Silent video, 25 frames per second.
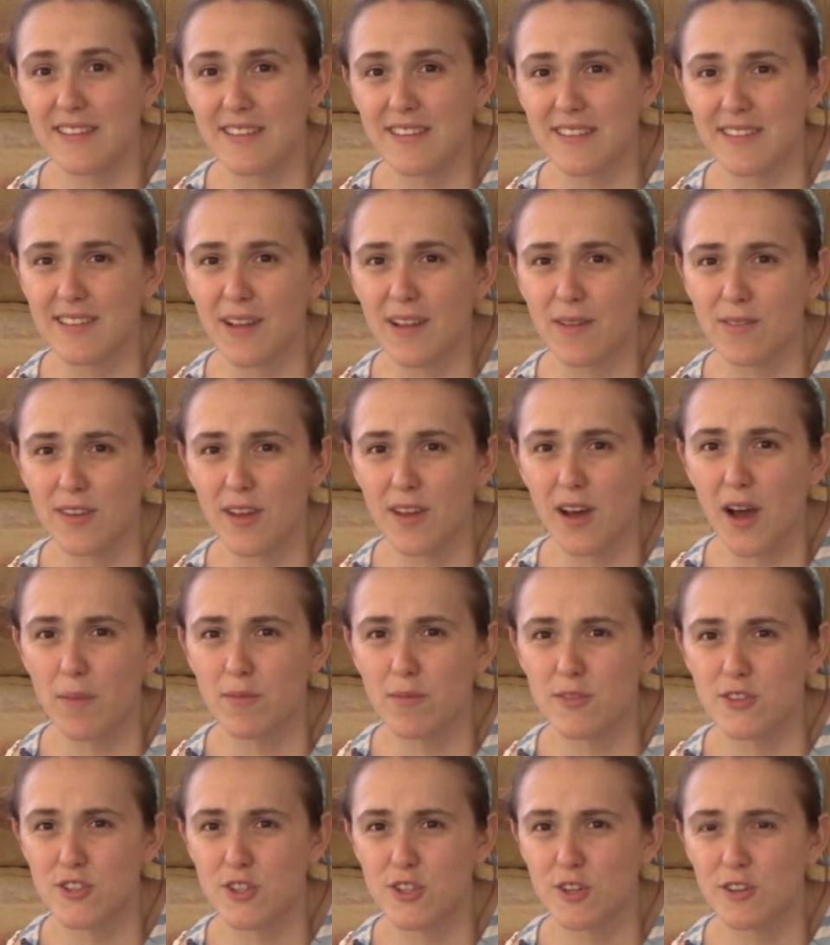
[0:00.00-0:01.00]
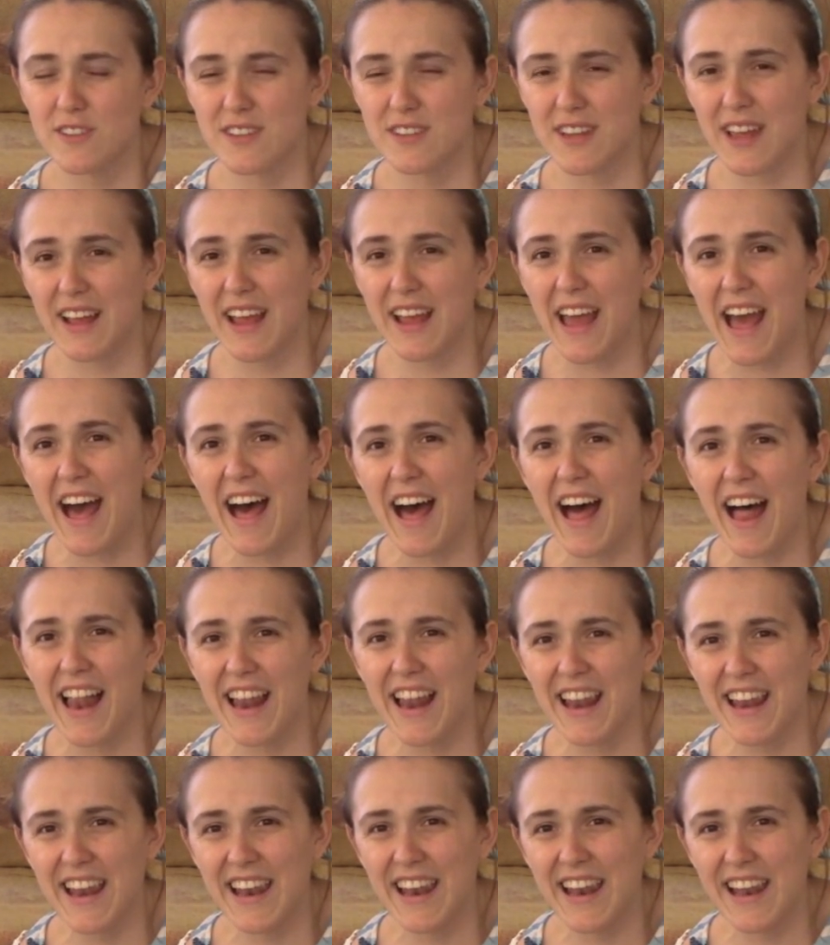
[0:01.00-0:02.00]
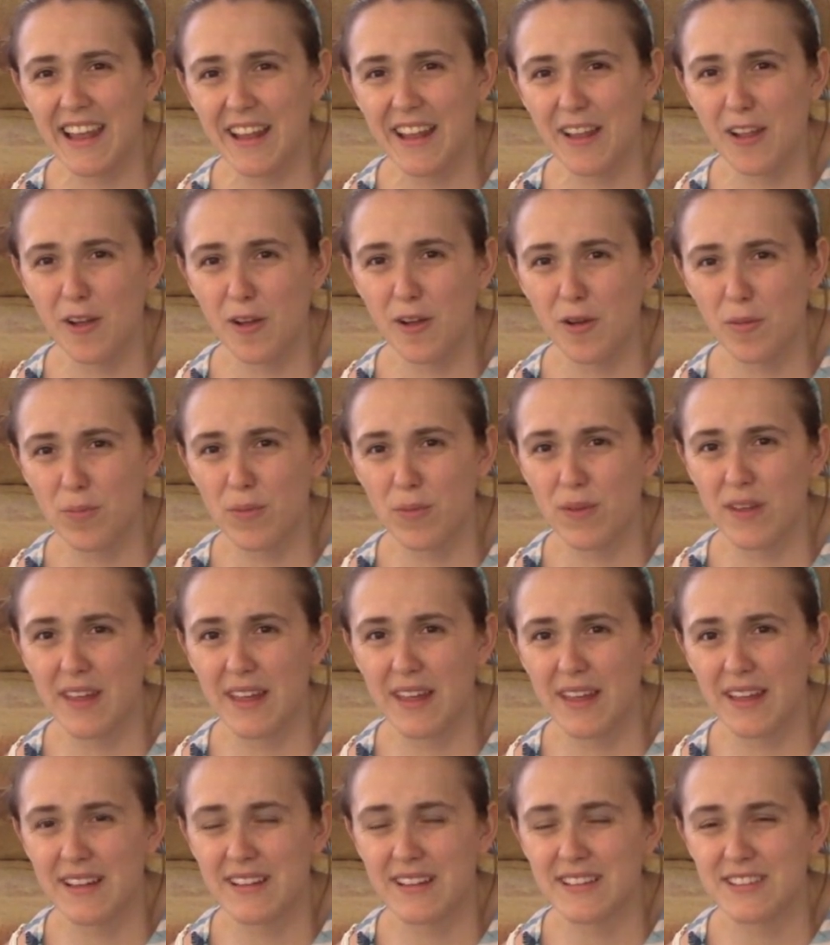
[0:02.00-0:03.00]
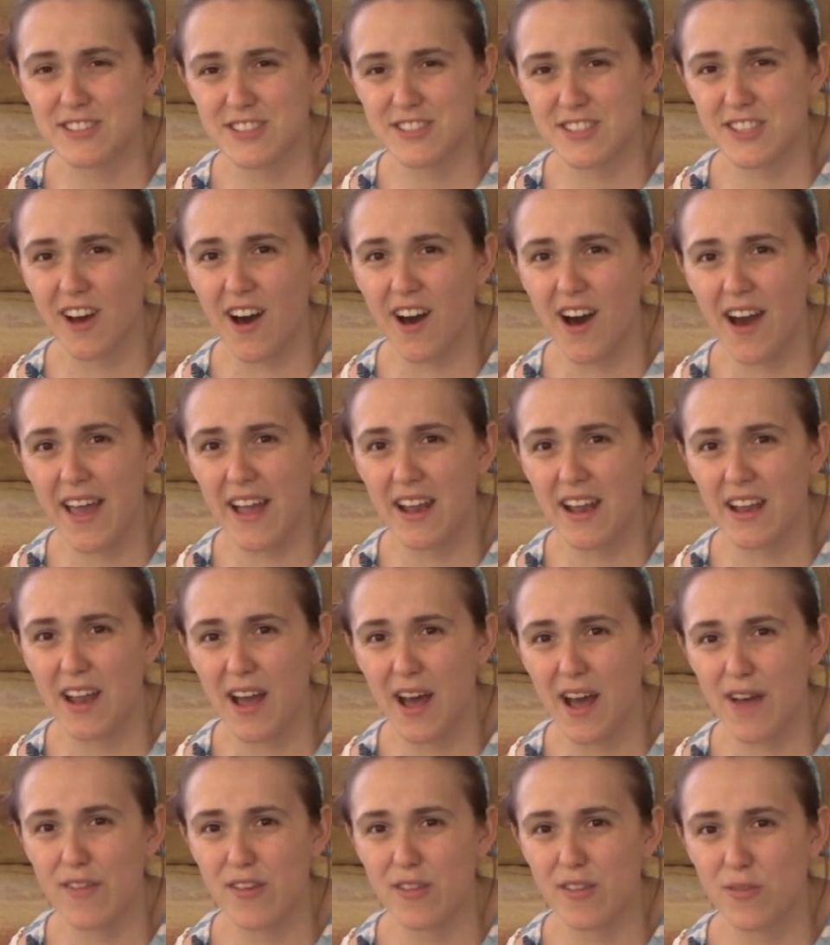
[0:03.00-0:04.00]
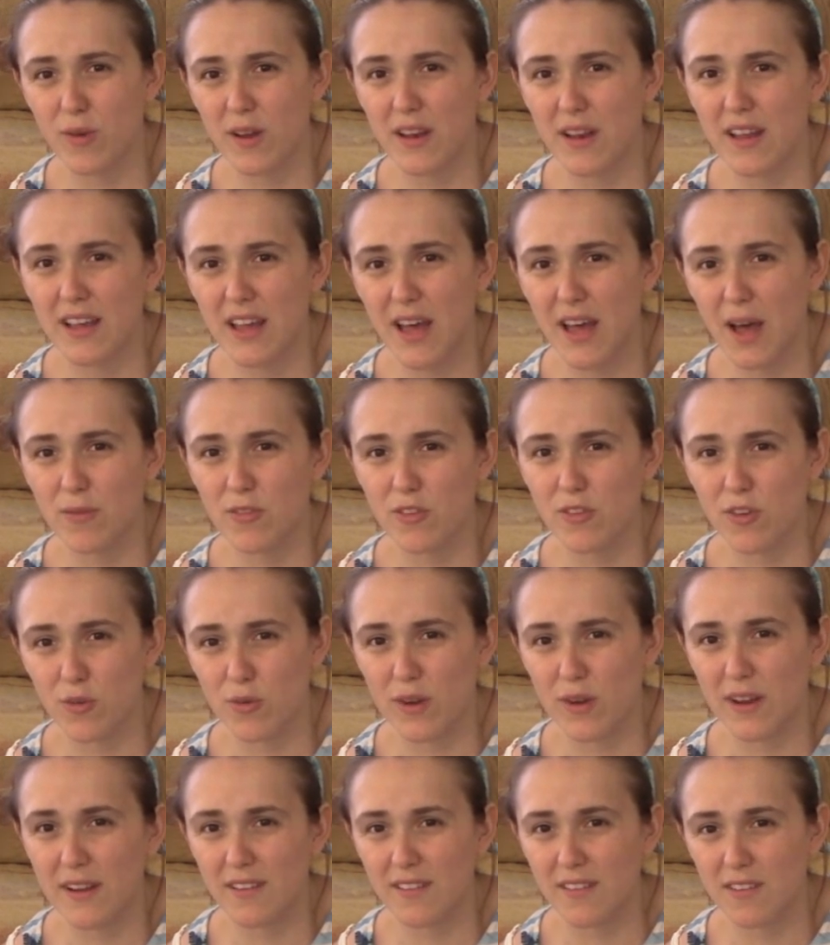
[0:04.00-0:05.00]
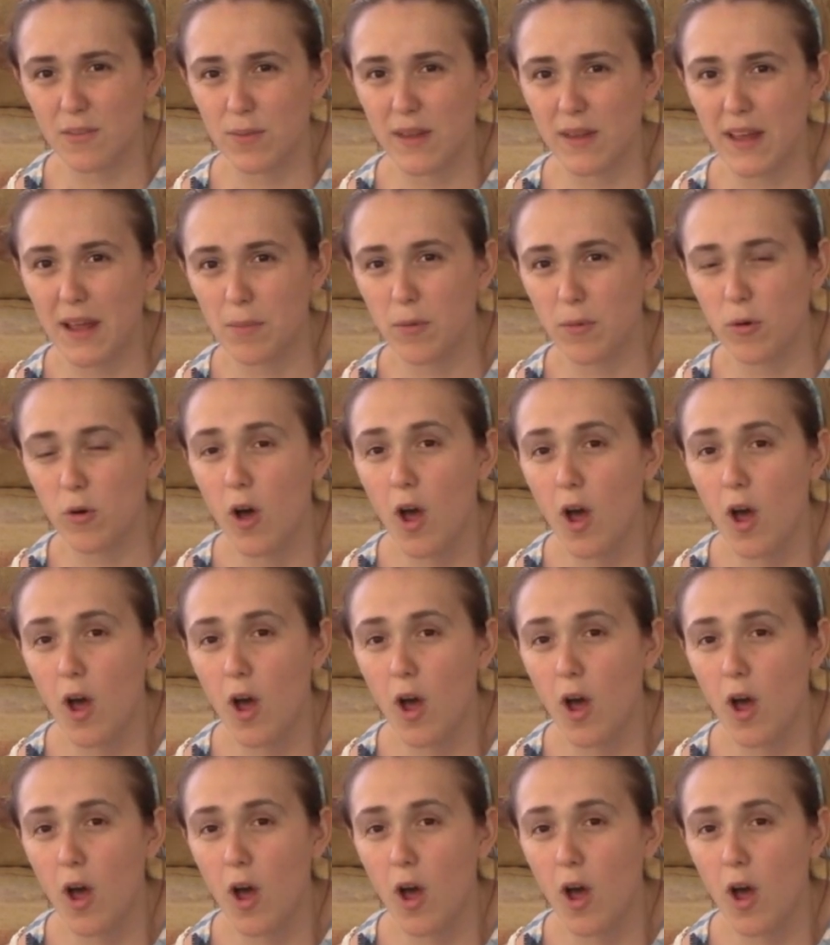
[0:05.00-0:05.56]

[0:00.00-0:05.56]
But sometimes students can get a little bit shy and nervous when it comes to reading to people,